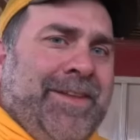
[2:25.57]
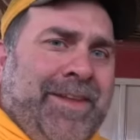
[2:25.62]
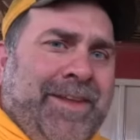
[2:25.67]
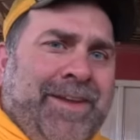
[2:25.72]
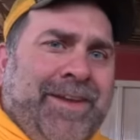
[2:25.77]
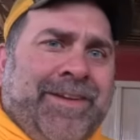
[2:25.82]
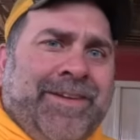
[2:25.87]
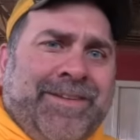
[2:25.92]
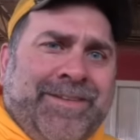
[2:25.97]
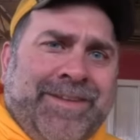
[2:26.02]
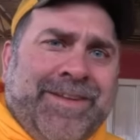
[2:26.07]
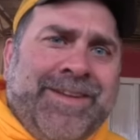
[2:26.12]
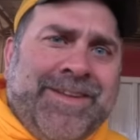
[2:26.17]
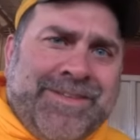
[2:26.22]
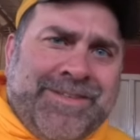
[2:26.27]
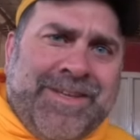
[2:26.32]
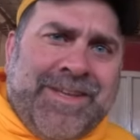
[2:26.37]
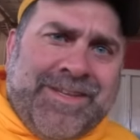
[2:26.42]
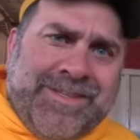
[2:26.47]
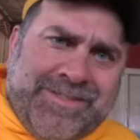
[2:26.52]
yeah,
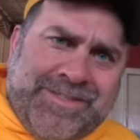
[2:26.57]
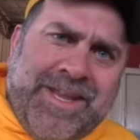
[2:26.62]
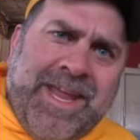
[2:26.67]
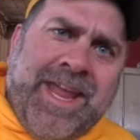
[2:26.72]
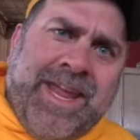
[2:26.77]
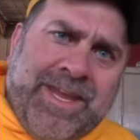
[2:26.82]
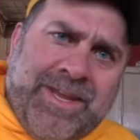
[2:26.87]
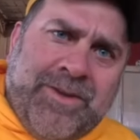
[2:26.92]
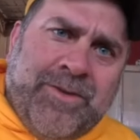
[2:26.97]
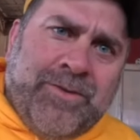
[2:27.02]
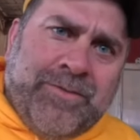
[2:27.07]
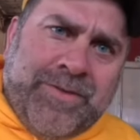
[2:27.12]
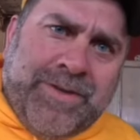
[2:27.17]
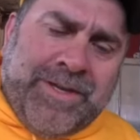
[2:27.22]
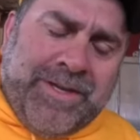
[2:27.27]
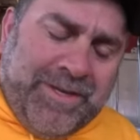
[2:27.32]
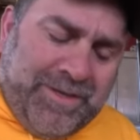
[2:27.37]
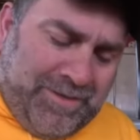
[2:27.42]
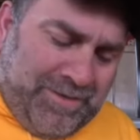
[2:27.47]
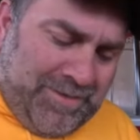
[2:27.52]
he's he's neighing over
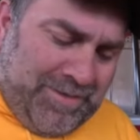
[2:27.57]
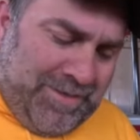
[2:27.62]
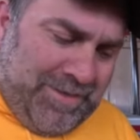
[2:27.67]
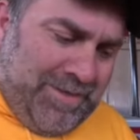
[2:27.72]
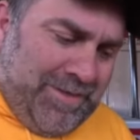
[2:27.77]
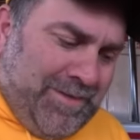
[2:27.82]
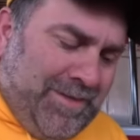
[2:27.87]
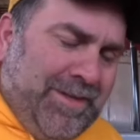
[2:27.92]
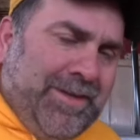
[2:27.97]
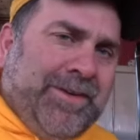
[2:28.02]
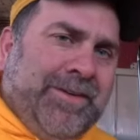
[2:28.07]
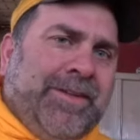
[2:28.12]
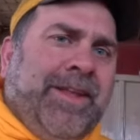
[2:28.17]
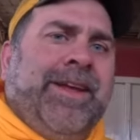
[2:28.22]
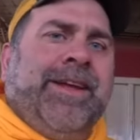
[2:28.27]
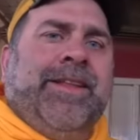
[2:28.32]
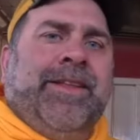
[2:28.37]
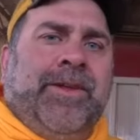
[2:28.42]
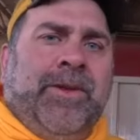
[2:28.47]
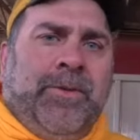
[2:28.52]
here, you know,
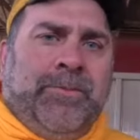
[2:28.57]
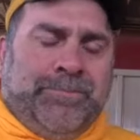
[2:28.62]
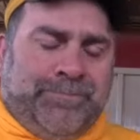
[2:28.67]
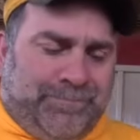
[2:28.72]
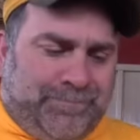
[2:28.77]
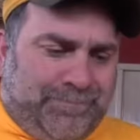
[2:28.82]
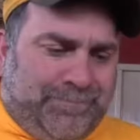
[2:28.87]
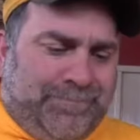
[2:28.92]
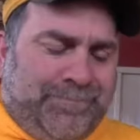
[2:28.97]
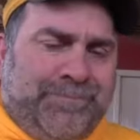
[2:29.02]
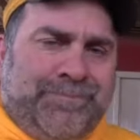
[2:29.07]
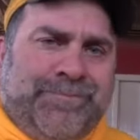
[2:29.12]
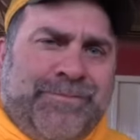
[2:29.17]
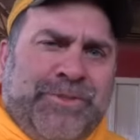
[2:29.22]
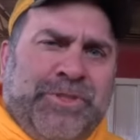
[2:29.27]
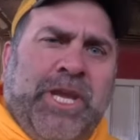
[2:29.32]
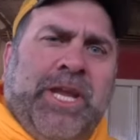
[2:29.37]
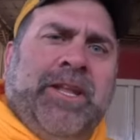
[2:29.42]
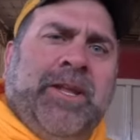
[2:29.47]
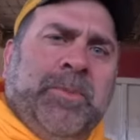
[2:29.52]
like a little
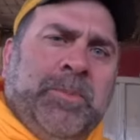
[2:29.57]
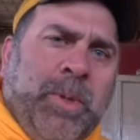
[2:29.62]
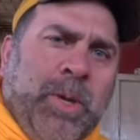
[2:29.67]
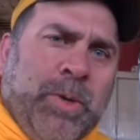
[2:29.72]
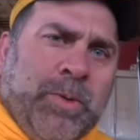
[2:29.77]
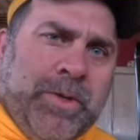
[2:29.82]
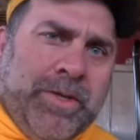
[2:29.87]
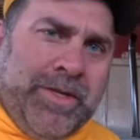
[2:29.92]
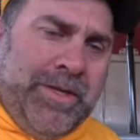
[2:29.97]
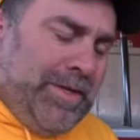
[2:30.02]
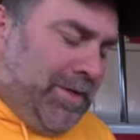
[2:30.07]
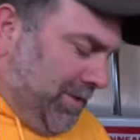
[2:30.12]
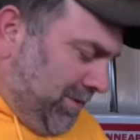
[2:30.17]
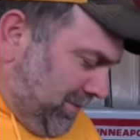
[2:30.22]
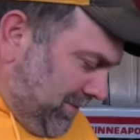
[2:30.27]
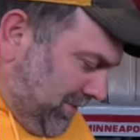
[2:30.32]
Shetland pony.